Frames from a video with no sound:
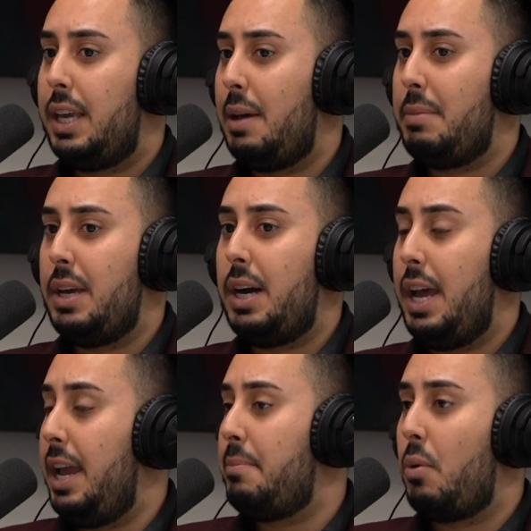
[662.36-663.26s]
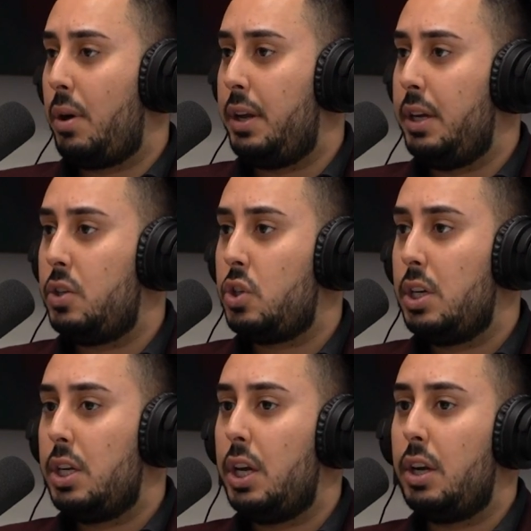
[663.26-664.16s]
get me a mortgage.
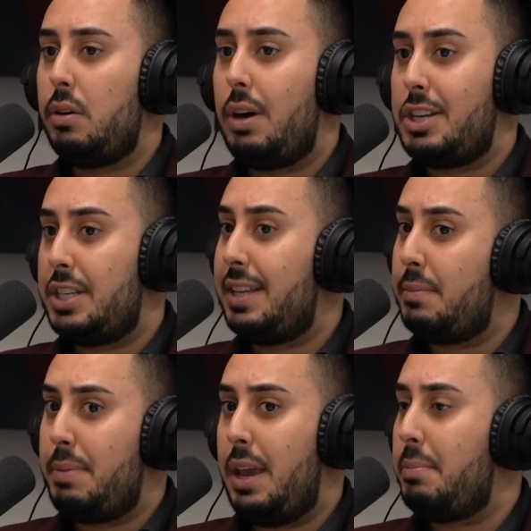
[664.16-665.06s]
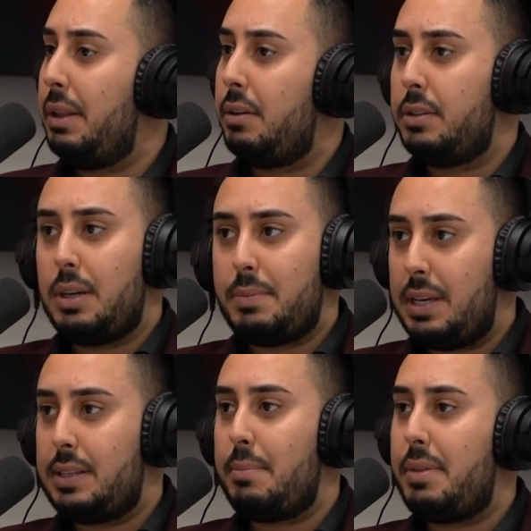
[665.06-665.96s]
You know, I just had to pay him a little
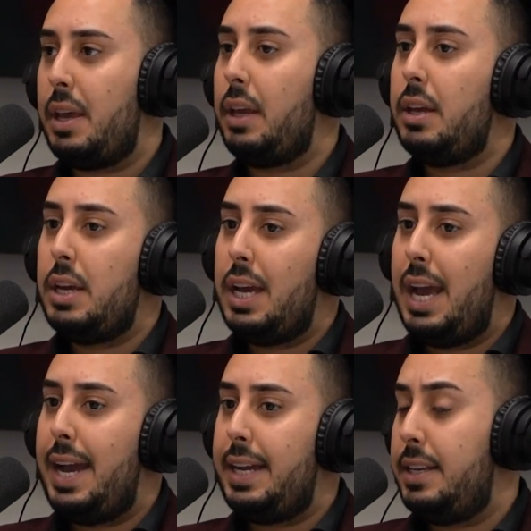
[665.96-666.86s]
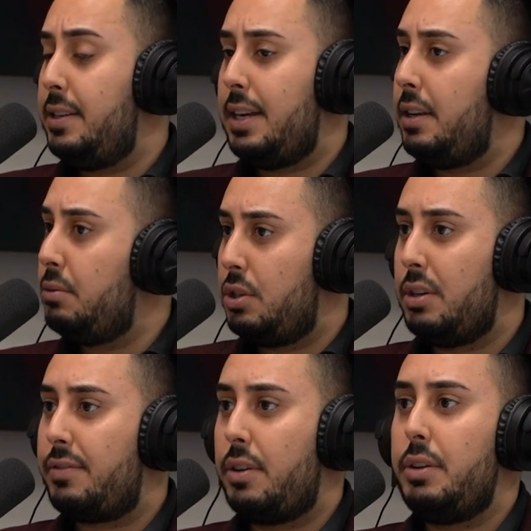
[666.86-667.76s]
something. And he said he was
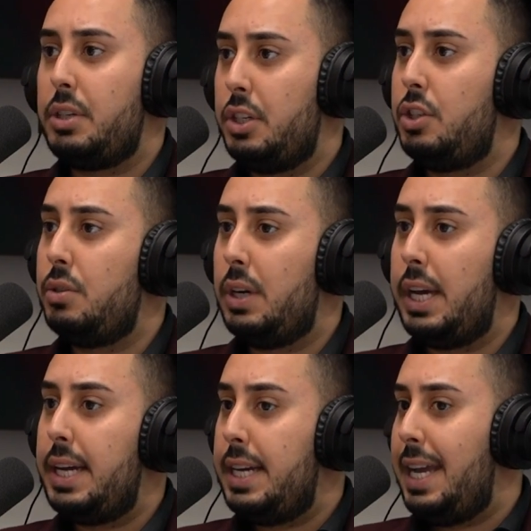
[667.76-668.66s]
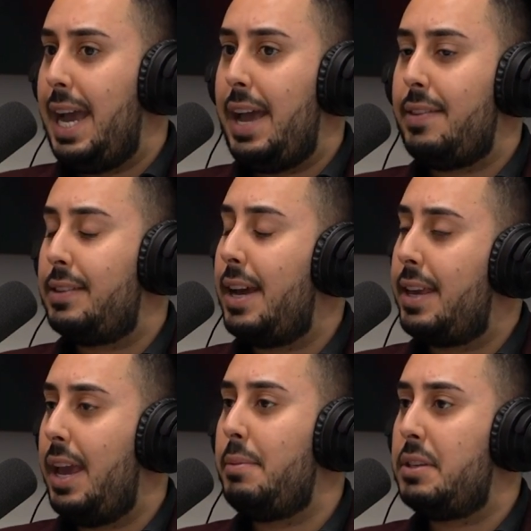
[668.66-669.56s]
good for it. He was going to do it. And this guy
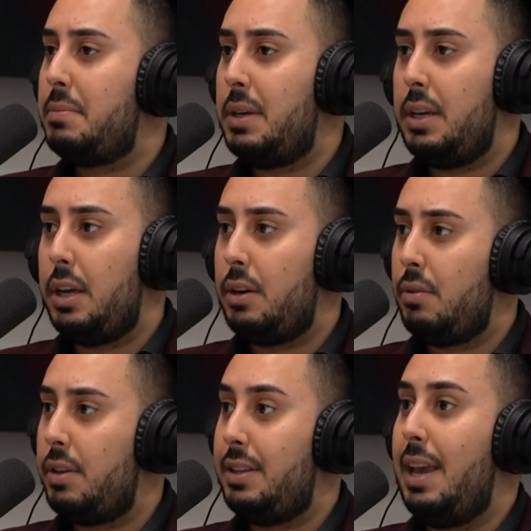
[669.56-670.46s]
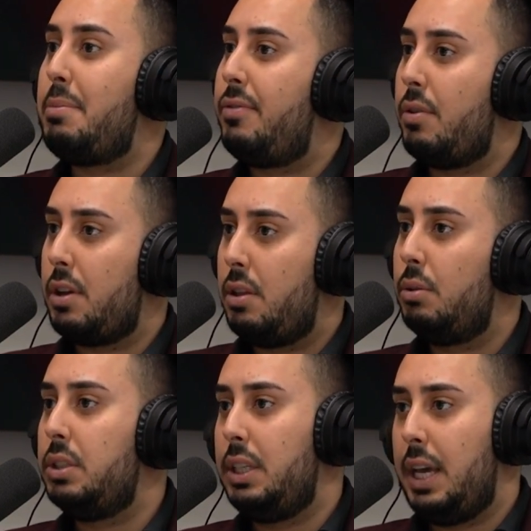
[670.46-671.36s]
came to me, you know, the day before the
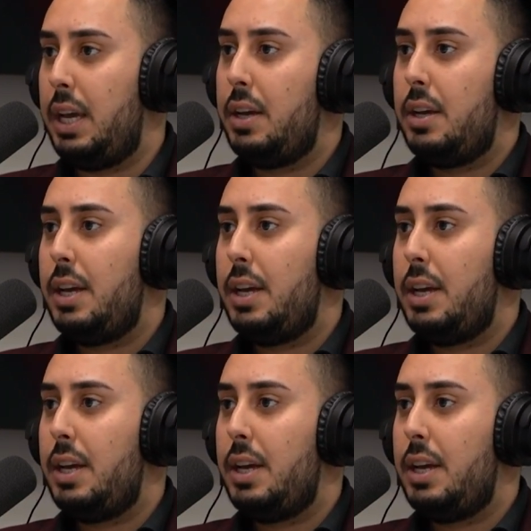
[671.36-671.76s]
closing date